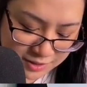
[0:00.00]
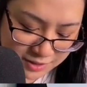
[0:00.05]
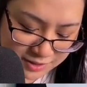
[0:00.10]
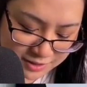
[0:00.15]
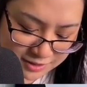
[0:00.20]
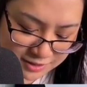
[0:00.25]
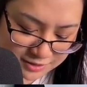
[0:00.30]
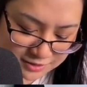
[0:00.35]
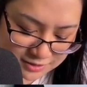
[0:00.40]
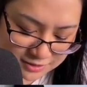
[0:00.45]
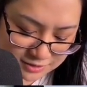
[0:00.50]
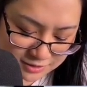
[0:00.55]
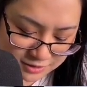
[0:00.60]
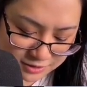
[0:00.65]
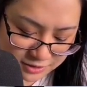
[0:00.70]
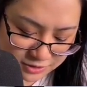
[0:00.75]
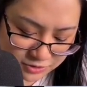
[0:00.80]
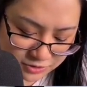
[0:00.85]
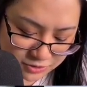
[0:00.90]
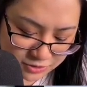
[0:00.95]
this is a
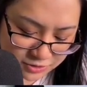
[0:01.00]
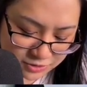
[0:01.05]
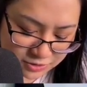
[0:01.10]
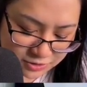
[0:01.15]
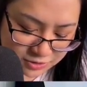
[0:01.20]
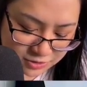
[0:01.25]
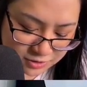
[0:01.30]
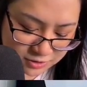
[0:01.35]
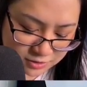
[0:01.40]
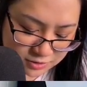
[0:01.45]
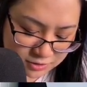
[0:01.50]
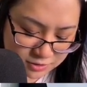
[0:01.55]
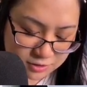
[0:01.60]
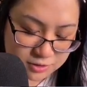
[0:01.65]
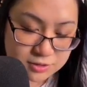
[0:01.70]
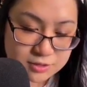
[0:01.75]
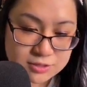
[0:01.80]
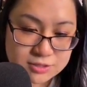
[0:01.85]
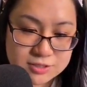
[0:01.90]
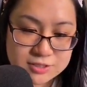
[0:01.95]
little
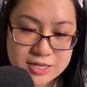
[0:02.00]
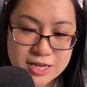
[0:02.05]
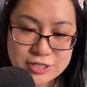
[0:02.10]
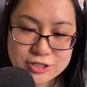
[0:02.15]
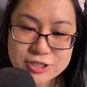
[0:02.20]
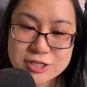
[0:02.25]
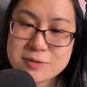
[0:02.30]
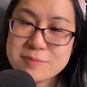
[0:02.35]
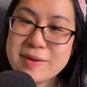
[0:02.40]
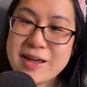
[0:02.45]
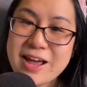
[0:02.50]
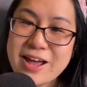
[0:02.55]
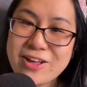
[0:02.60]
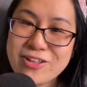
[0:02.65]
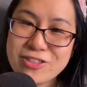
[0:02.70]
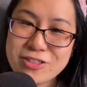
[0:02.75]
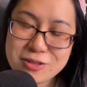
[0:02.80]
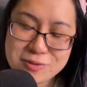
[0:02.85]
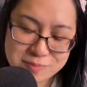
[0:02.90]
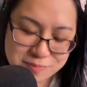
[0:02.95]
sketchy
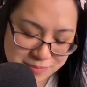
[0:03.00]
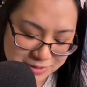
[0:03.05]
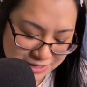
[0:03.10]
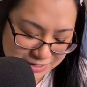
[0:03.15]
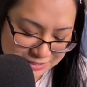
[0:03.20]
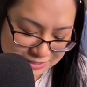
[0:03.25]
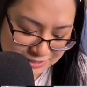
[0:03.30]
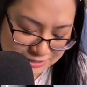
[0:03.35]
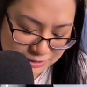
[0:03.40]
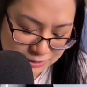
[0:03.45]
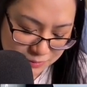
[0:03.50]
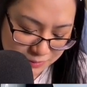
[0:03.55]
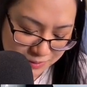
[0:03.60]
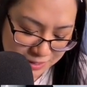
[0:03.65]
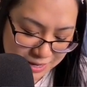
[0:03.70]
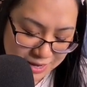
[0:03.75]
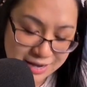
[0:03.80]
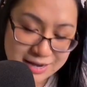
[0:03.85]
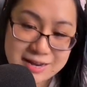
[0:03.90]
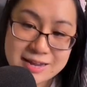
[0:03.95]
math, but it's
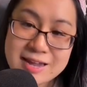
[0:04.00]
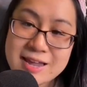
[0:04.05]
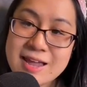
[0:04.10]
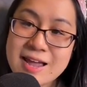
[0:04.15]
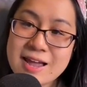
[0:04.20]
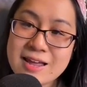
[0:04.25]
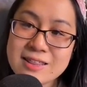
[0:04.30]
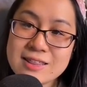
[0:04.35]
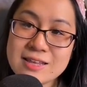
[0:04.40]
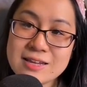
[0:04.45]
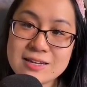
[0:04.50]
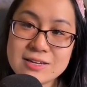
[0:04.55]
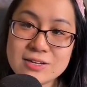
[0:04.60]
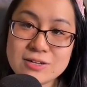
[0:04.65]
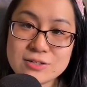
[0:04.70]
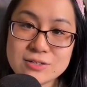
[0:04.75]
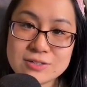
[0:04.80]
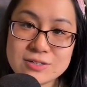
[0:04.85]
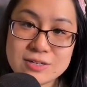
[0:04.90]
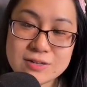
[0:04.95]
okay. I think
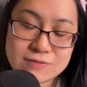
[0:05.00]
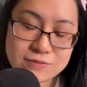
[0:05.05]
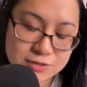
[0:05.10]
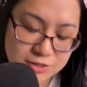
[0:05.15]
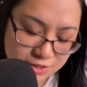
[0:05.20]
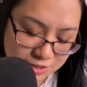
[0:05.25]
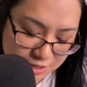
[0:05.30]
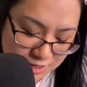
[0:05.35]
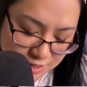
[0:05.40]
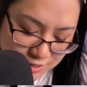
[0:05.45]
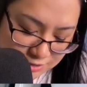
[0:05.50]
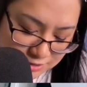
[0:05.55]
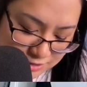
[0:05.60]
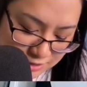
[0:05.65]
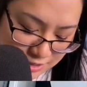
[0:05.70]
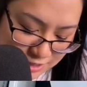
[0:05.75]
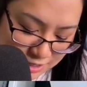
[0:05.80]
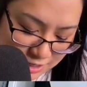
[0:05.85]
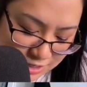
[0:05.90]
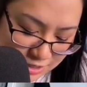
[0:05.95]
it'll give you the
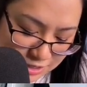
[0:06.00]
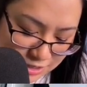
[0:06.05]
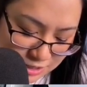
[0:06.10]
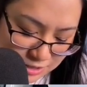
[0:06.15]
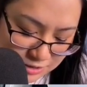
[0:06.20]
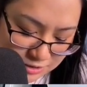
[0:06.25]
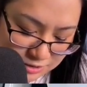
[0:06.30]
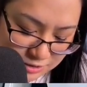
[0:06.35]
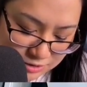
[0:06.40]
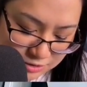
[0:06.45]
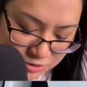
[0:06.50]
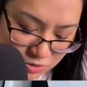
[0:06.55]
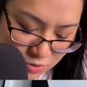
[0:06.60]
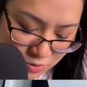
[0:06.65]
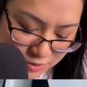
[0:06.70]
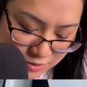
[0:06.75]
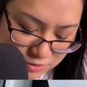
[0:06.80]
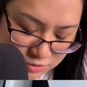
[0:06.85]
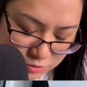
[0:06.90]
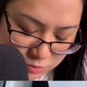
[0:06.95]
idea. This is
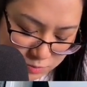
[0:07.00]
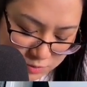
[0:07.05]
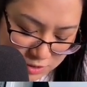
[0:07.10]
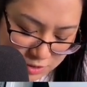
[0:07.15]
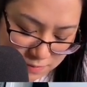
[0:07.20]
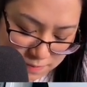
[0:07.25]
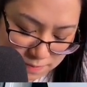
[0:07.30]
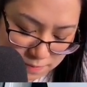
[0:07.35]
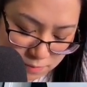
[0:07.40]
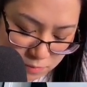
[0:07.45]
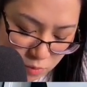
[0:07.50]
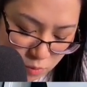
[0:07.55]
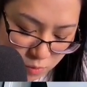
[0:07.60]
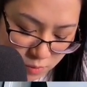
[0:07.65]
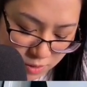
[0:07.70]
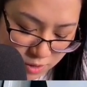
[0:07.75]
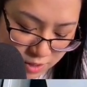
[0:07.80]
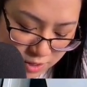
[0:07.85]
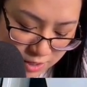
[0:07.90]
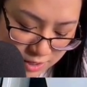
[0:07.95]
going to be
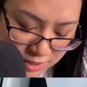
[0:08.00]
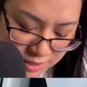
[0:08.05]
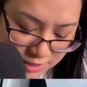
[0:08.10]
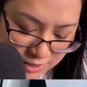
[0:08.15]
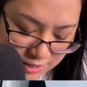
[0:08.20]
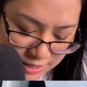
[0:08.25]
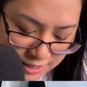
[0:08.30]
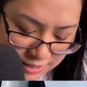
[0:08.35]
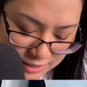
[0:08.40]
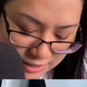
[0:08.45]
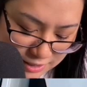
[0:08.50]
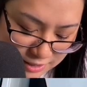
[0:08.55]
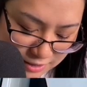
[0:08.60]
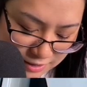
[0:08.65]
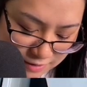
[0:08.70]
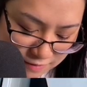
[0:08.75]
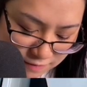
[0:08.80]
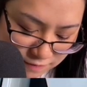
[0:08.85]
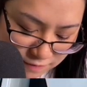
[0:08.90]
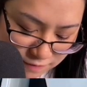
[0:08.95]
more
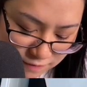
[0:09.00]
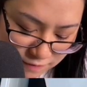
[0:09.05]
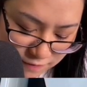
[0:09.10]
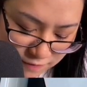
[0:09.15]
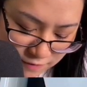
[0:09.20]
negative.